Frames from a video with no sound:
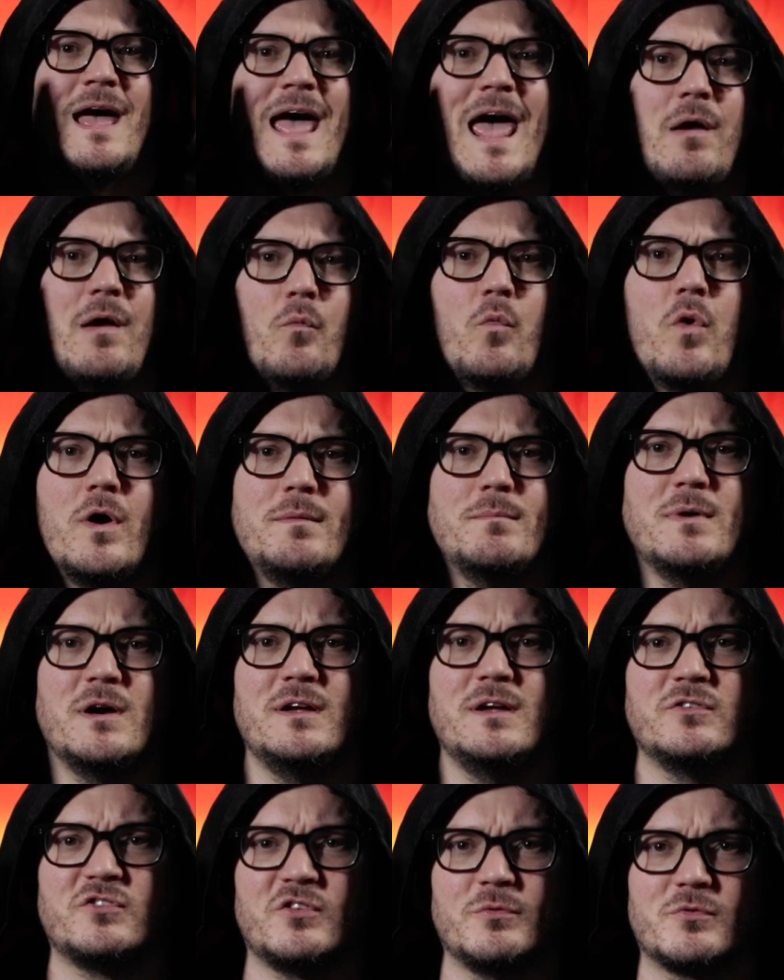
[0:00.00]
At 1
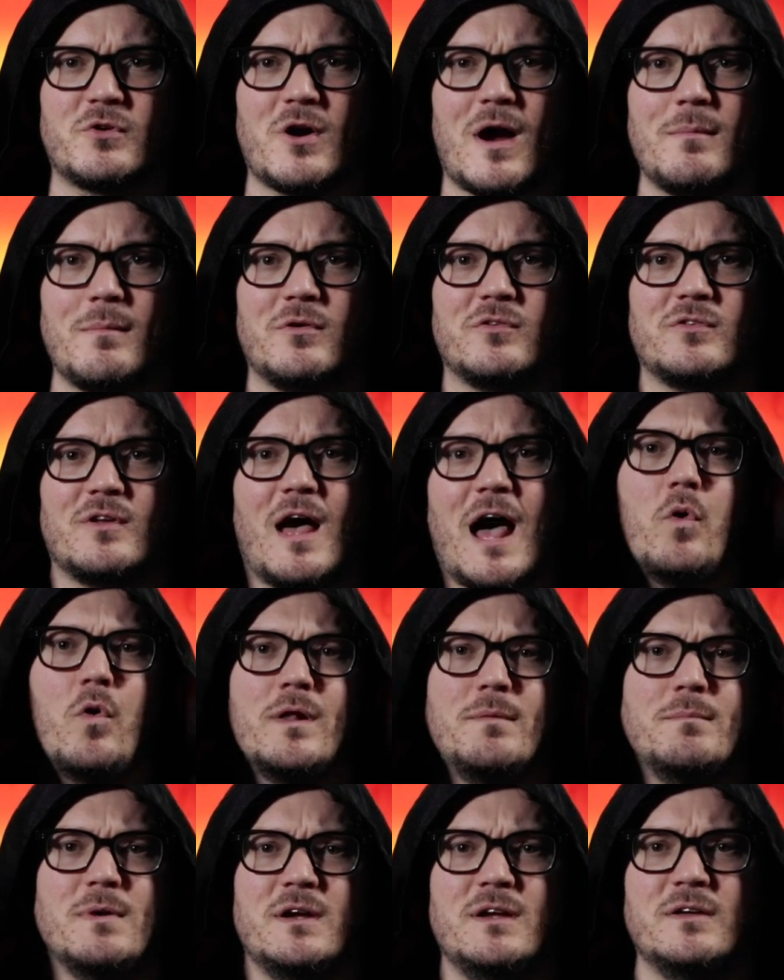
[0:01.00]
million subscribers, 1
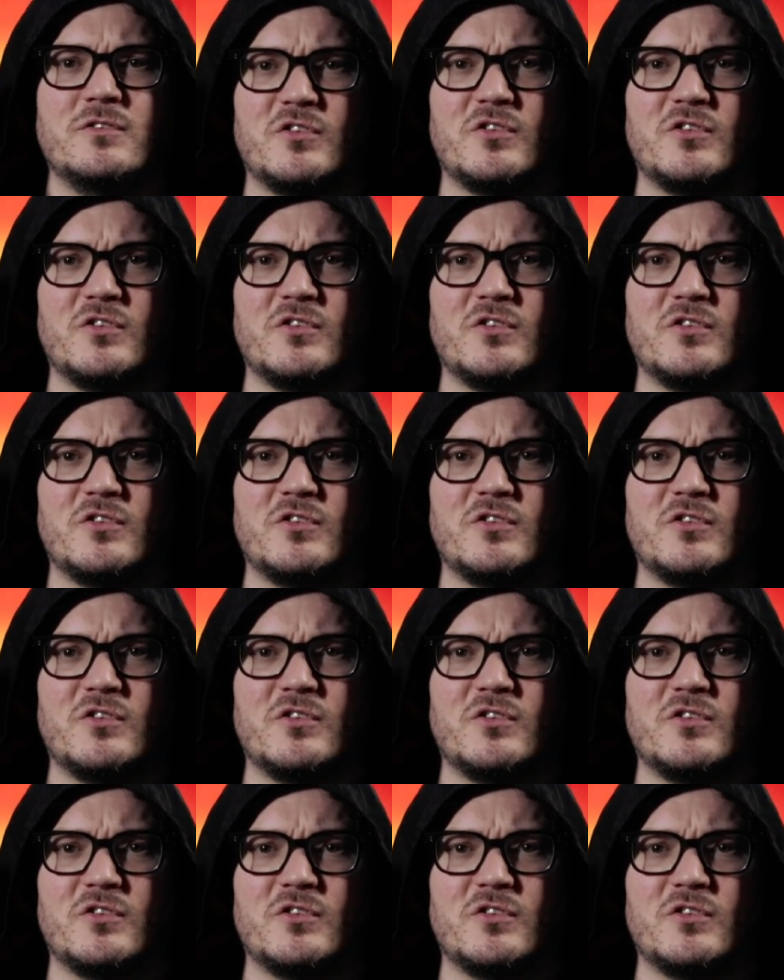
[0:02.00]
million